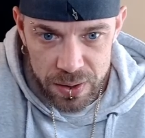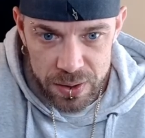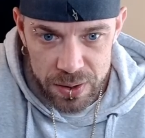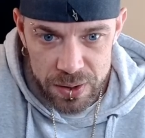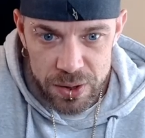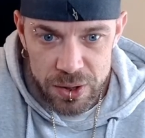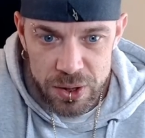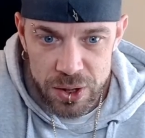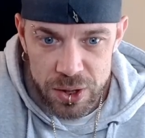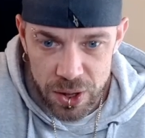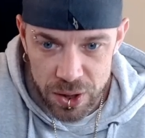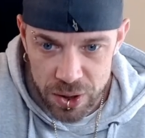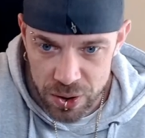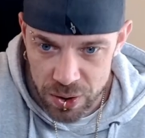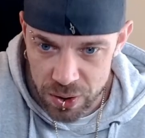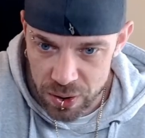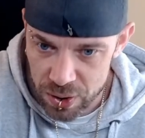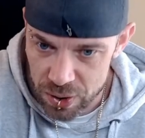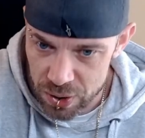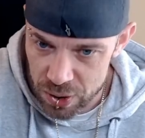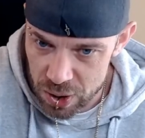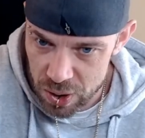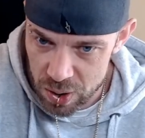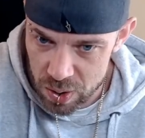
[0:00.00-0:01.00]
So you
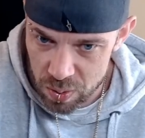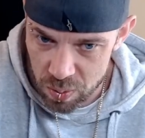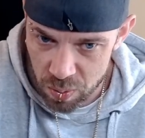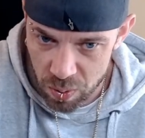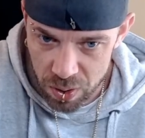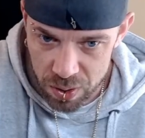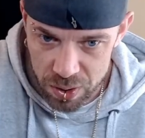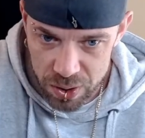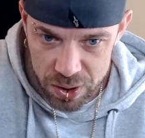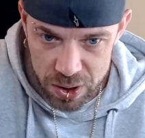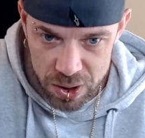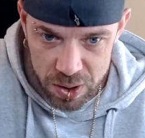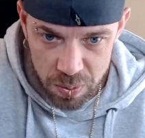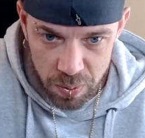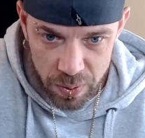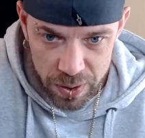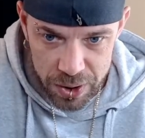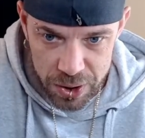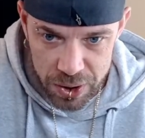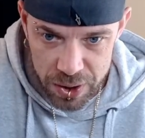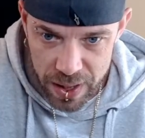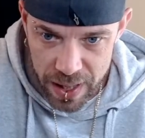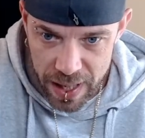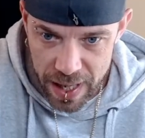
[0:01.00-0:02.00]
can
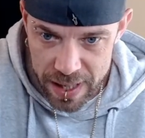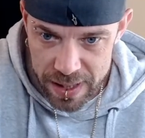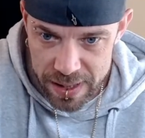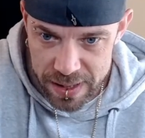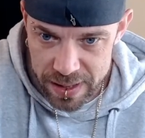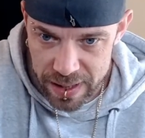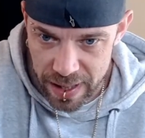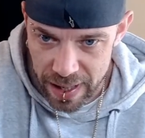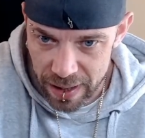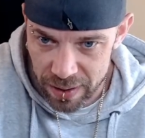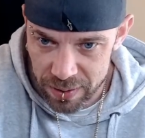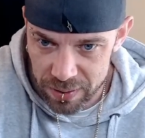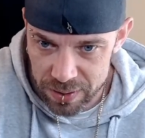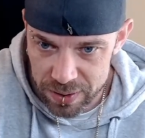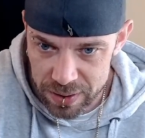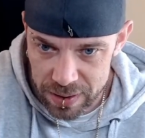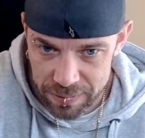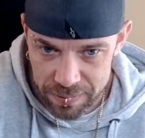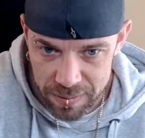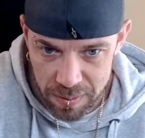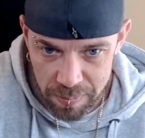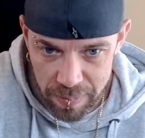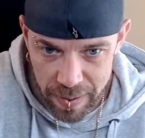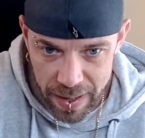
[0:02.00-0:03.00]
switch the heads out. You
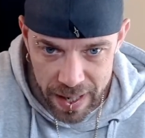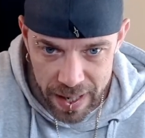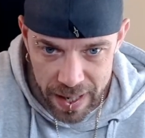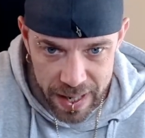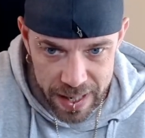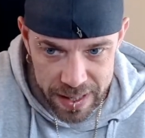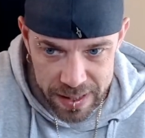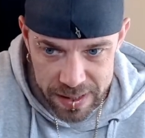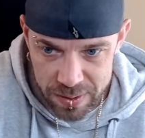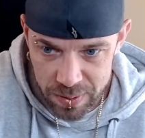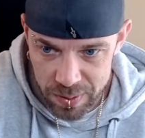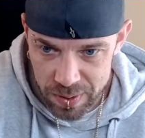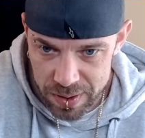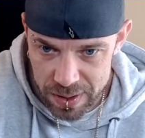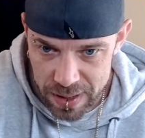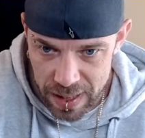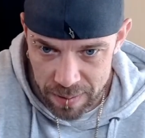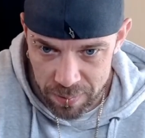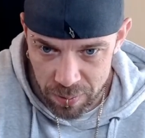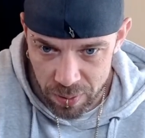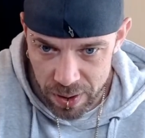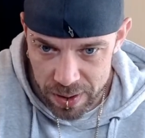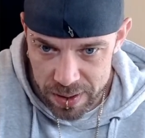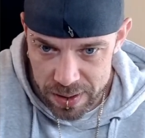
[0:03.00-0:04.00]
know, the bear heads or the
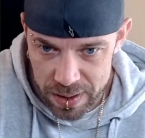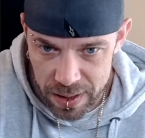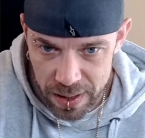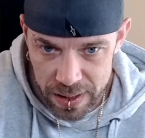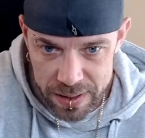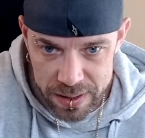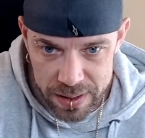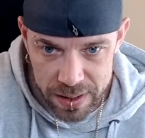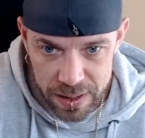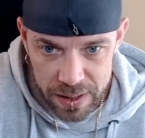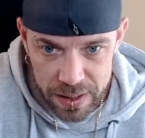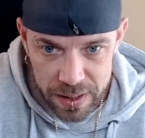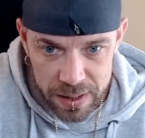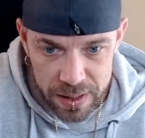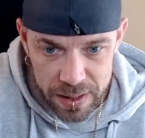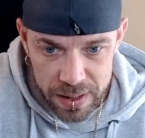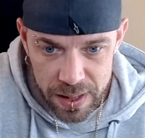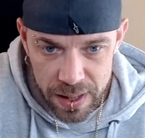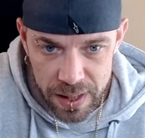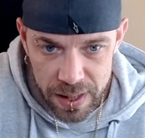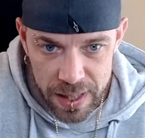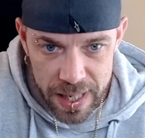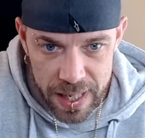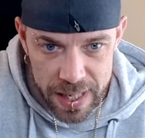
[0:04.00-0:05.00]
samurai. So
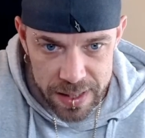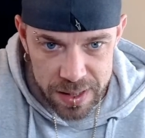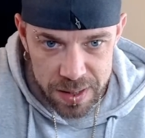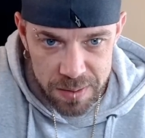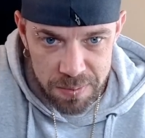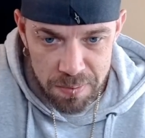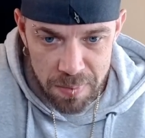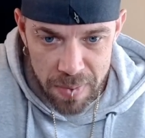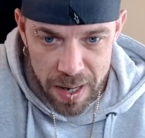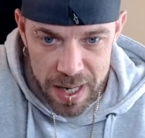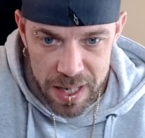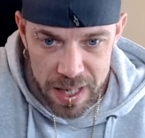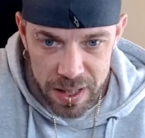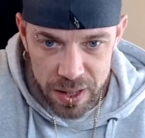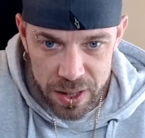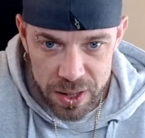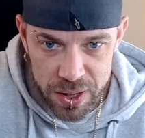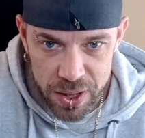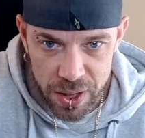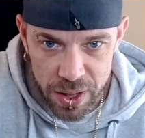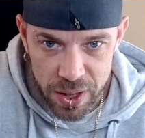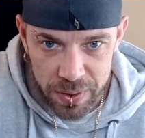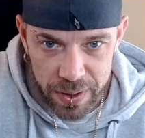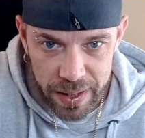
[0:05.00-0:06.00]
let's make a
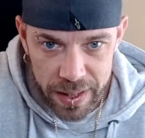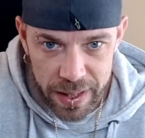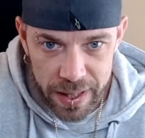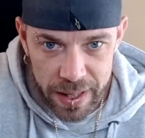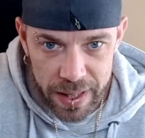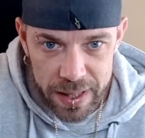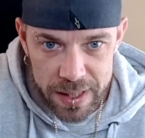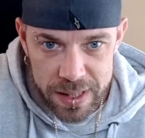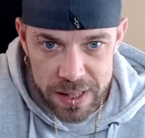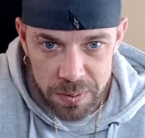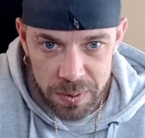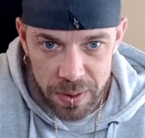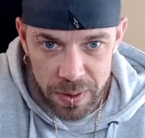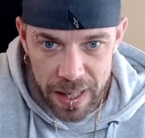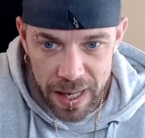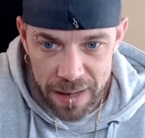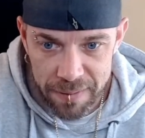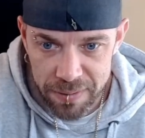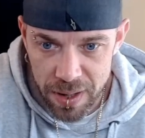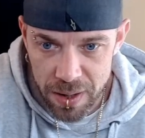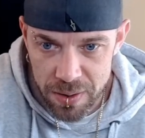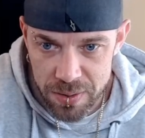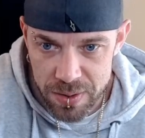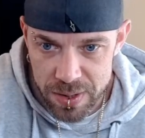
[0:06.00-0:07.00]
unit here. So we'll have
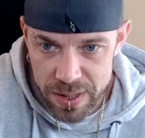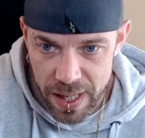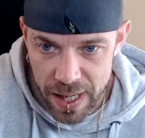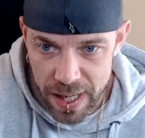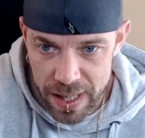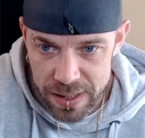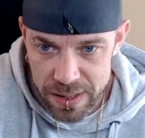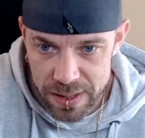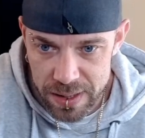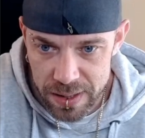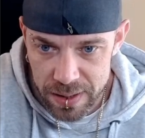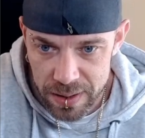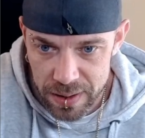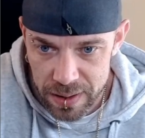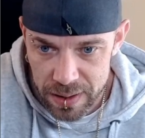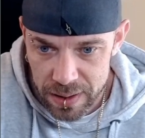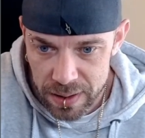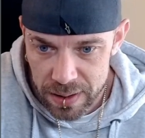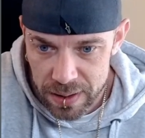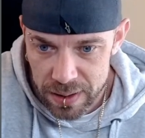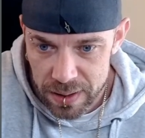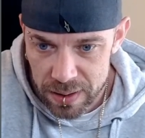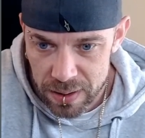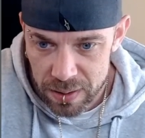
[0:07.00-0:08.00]
those heads.
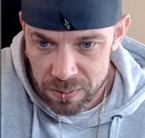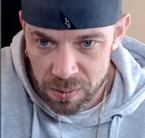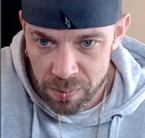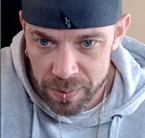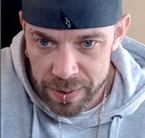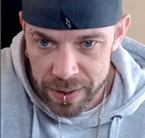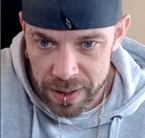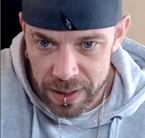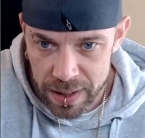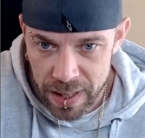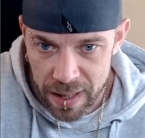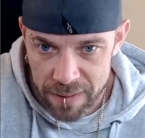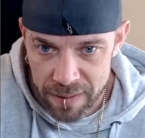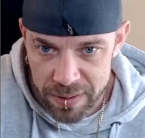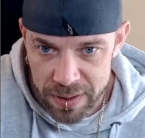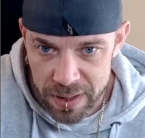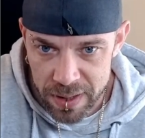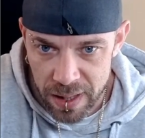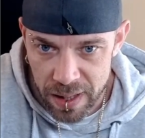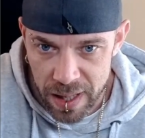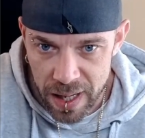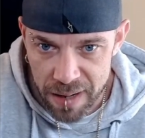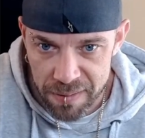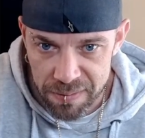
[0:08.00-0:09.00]
What we're going to have in the
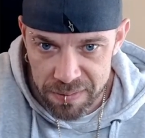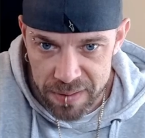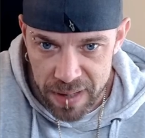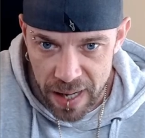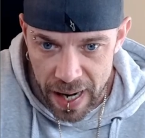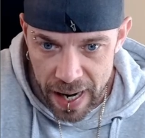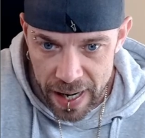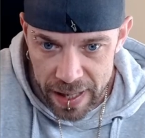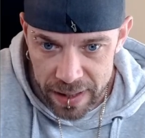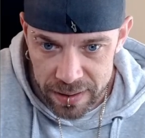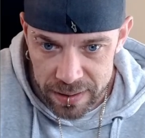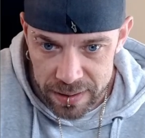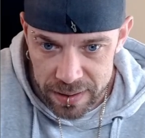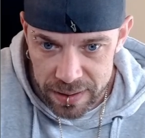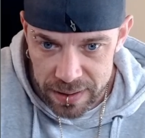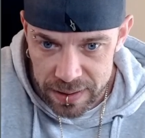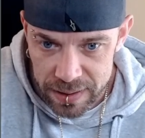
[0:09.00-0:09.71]
left hand.